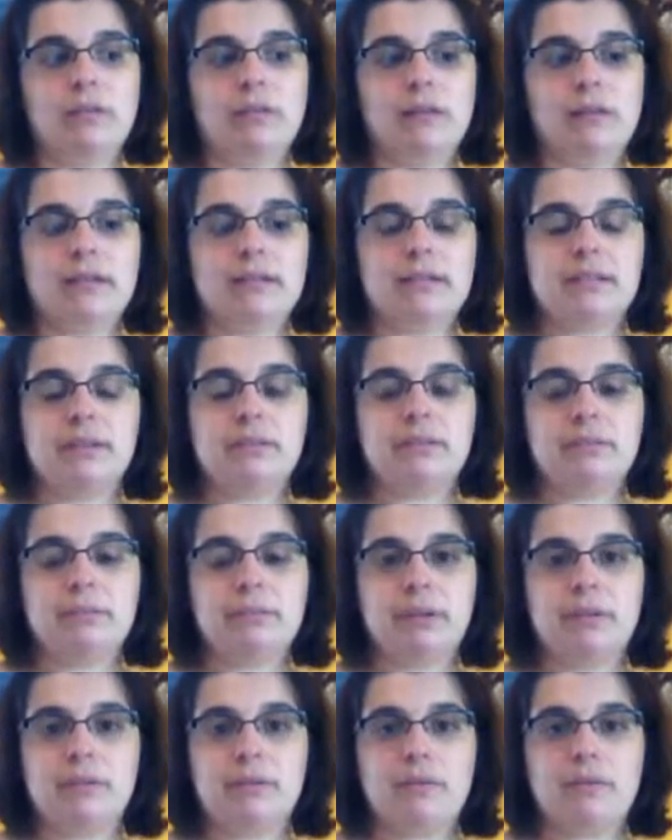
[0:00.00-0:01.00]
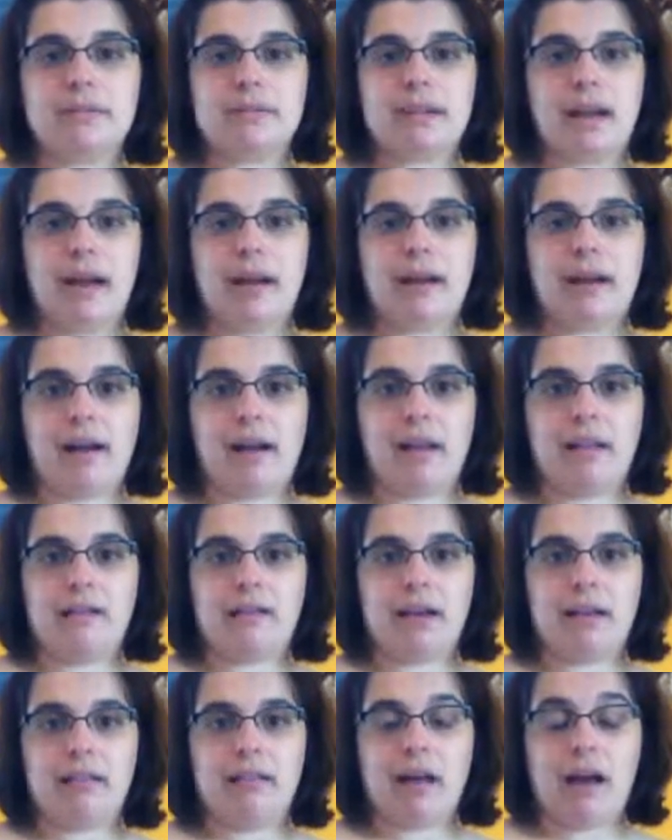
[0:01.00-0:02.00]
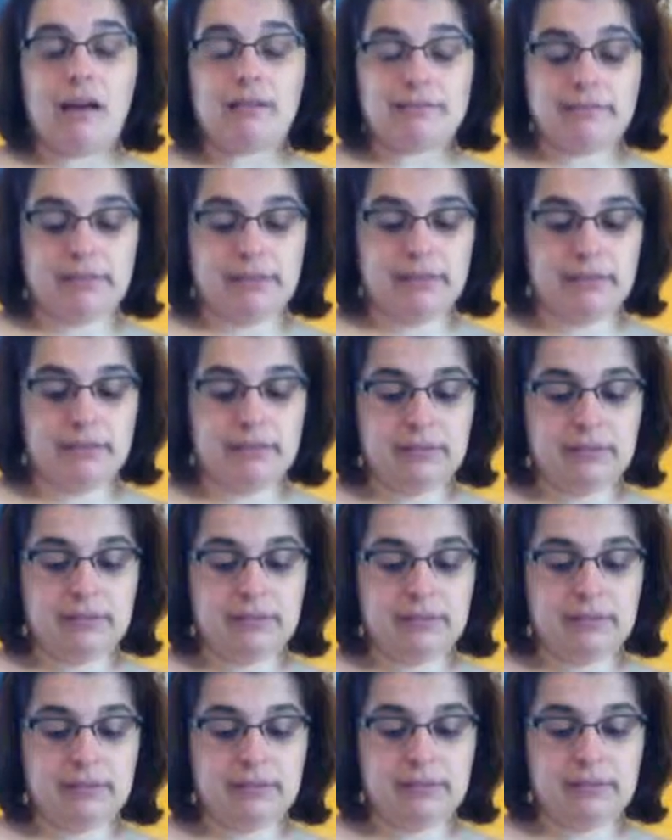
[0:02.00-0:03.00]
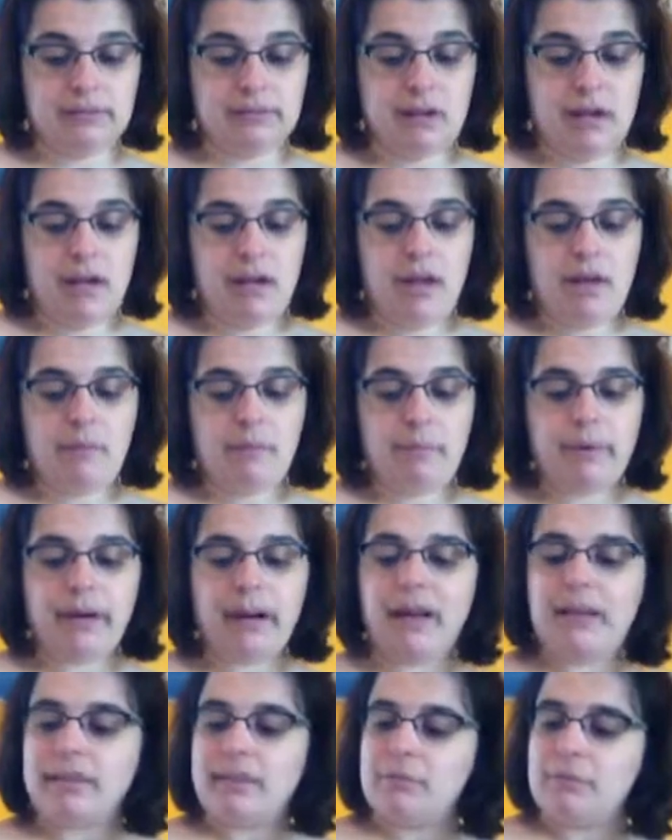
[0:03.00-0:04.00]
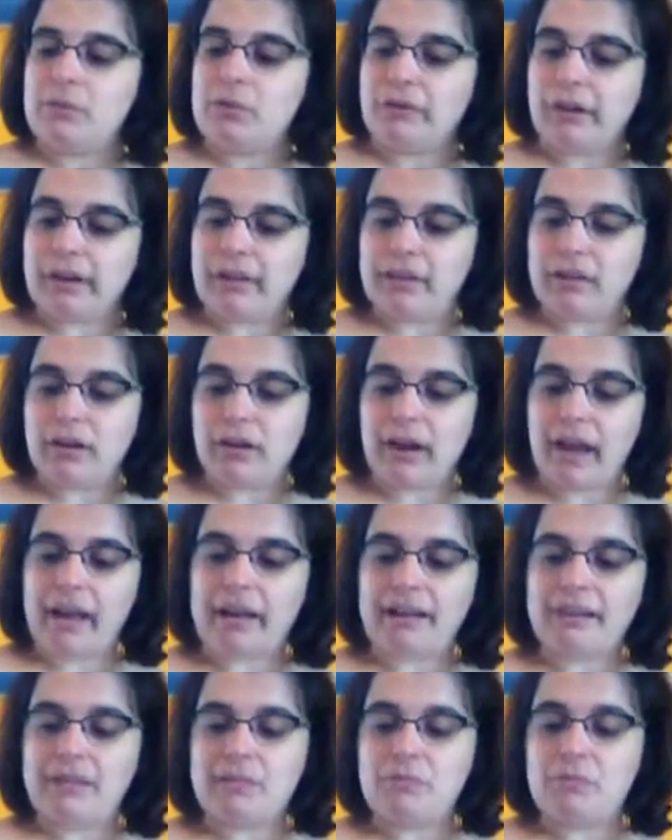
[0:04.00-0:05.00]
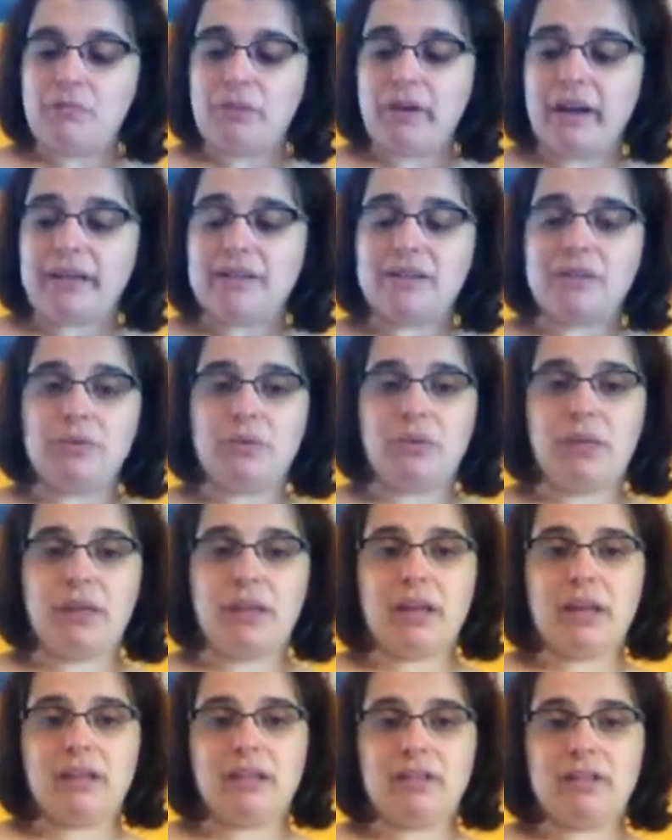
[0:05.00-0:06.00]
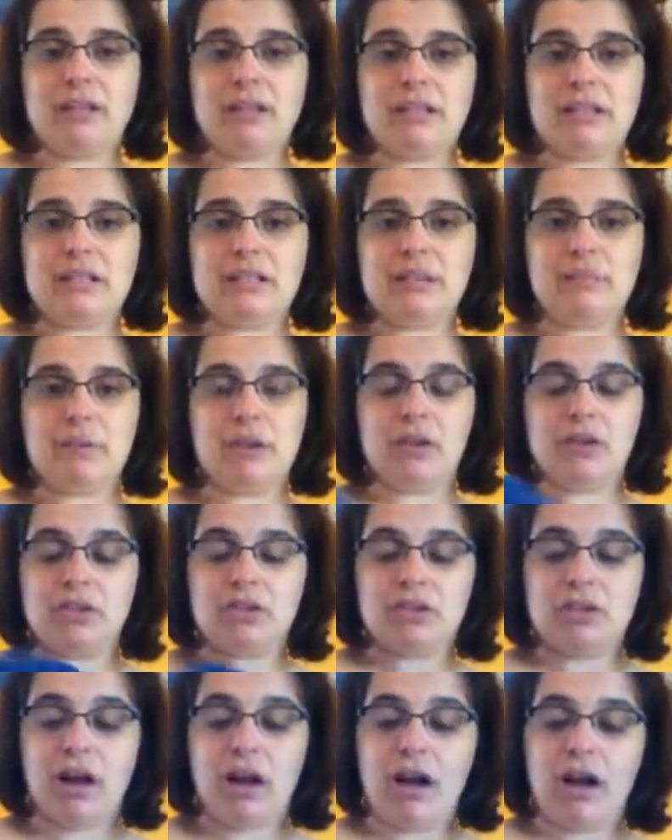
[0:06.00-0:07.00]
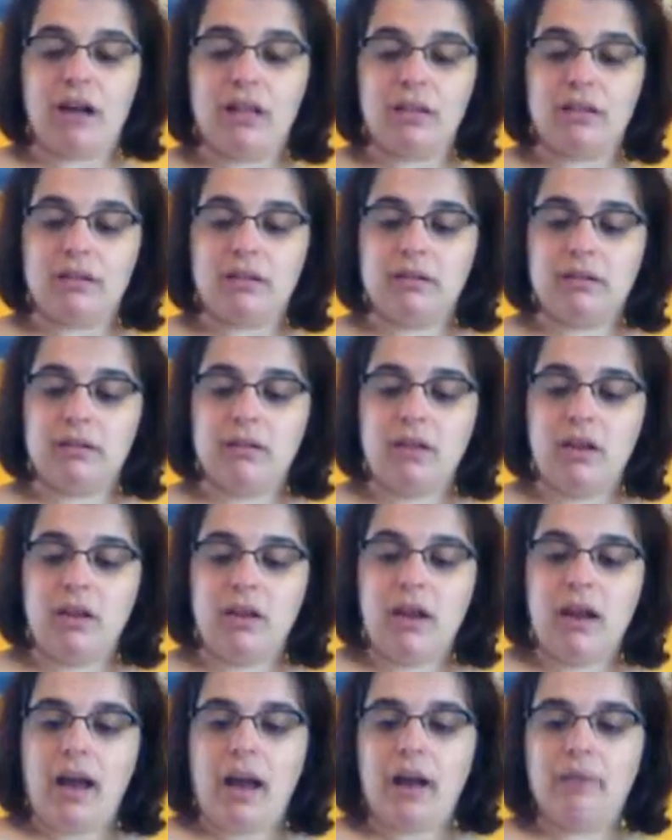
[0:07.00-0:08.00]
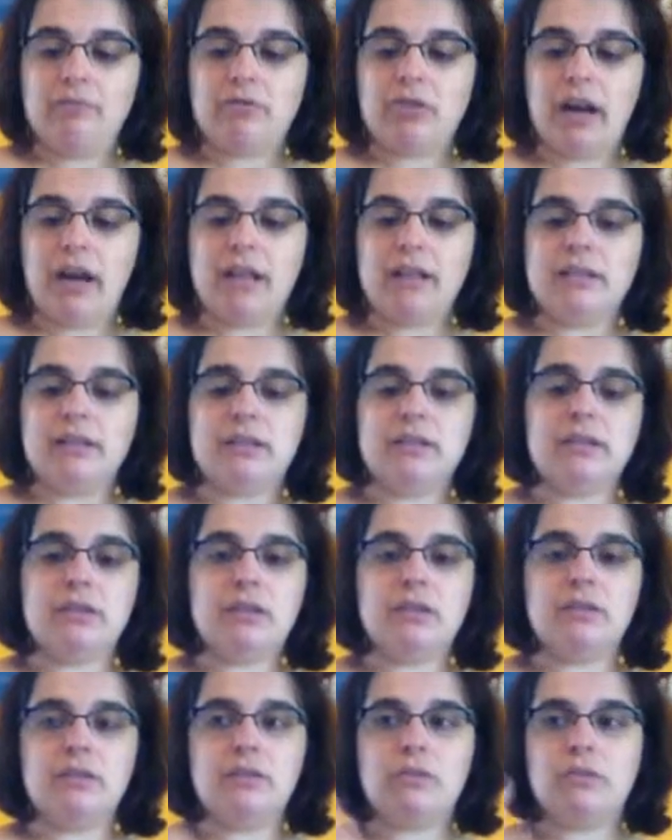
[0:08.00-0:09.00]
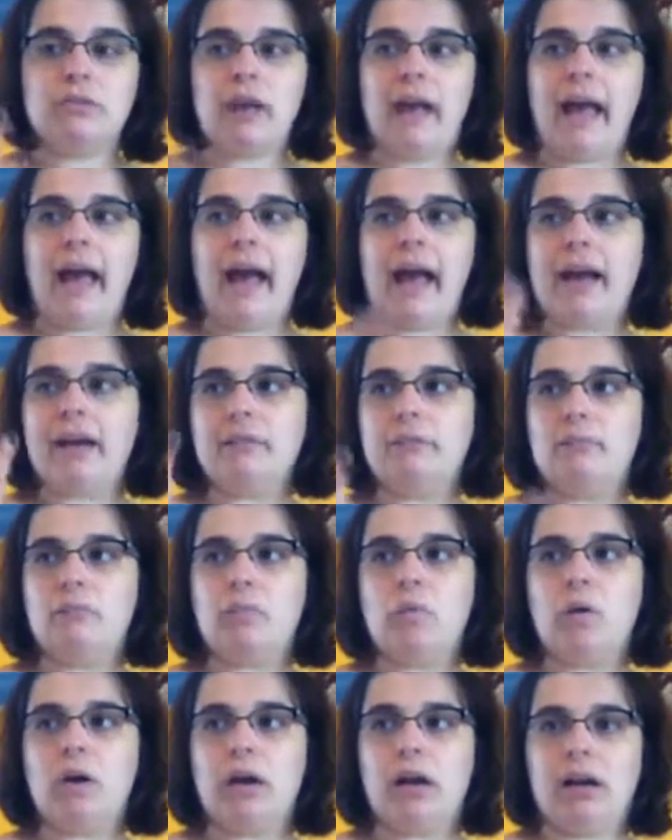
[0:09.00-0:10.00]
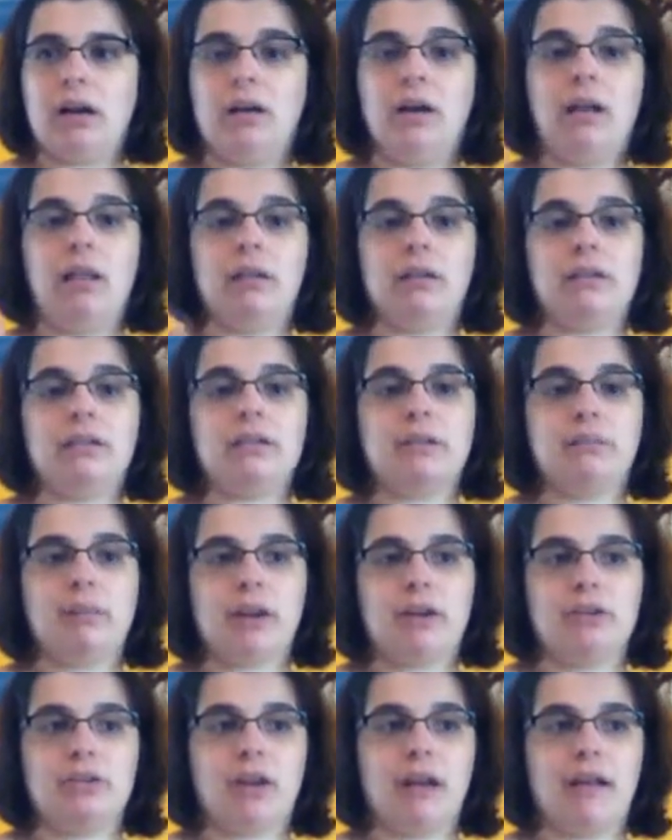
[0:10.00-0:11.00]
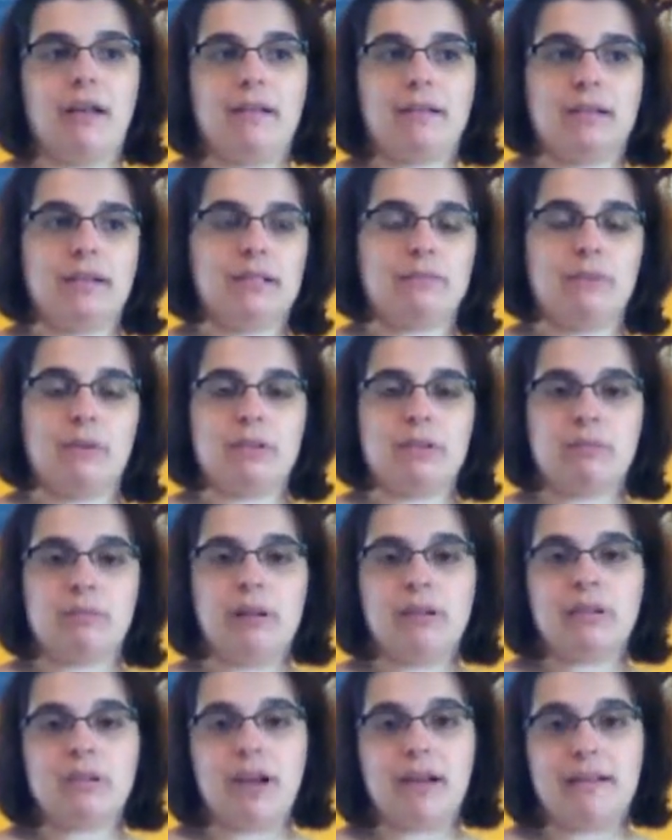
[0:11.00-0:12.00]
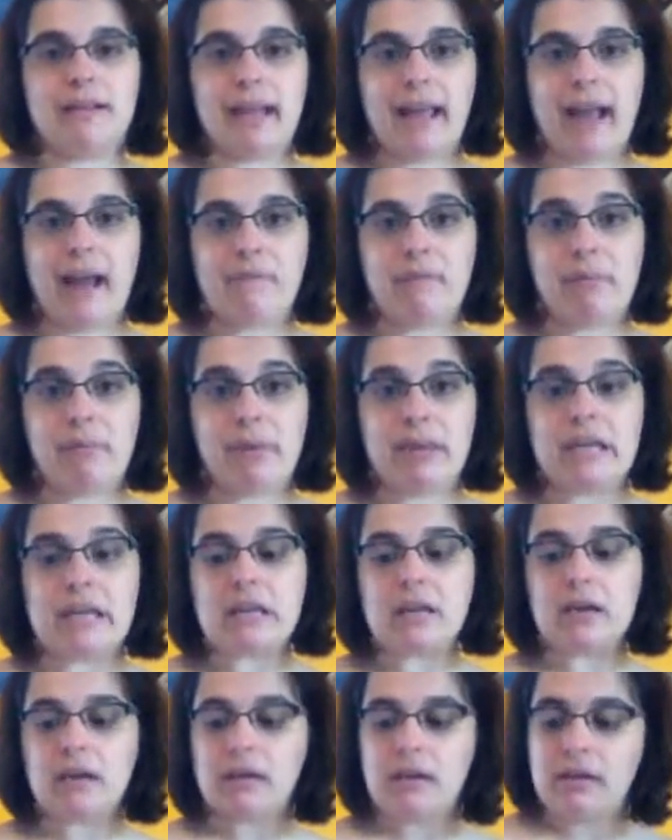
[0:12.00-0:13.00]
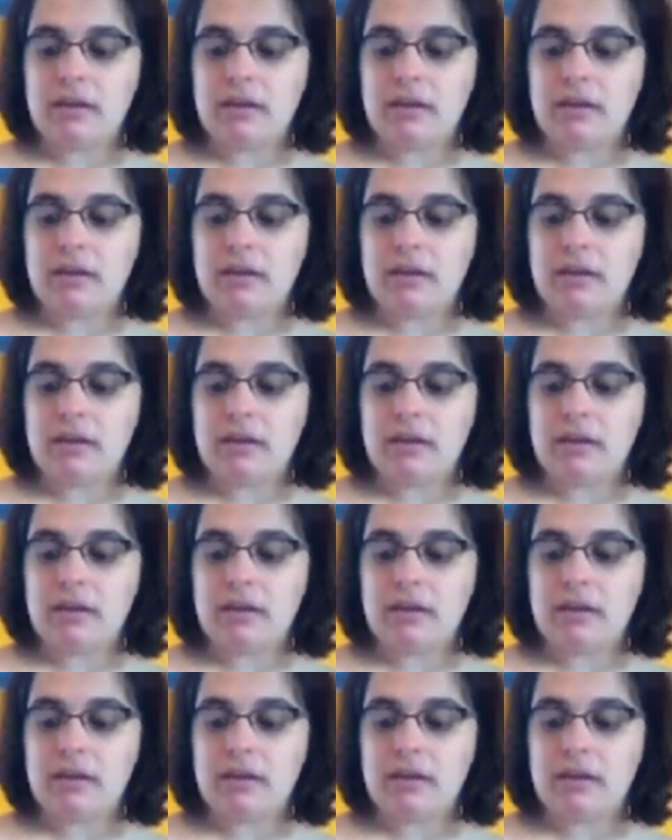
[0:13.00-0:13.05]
Considering blue is not a color I love. But the more I look at it, the more I do think it needs to be a shawl. I'm trying to add more color to my shawls, because most of my shawls I have are pink.